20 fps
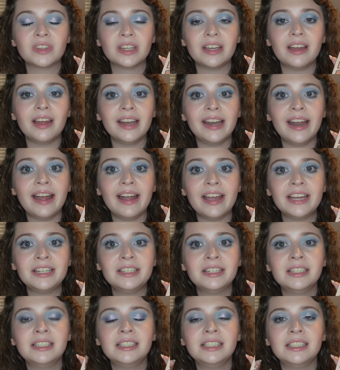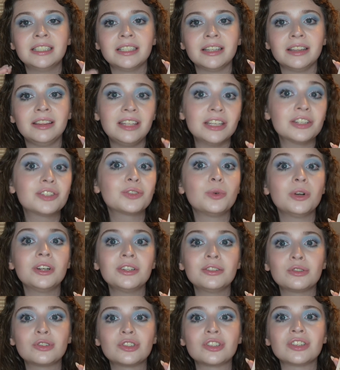I had. This
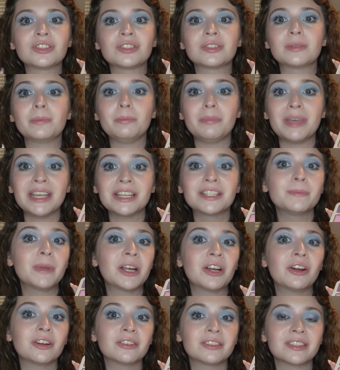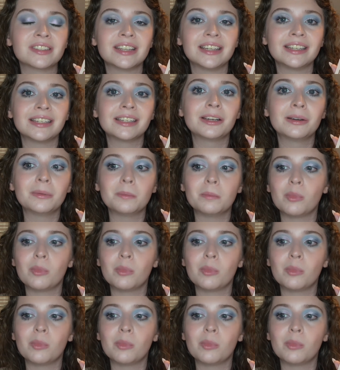one just makes my heart sing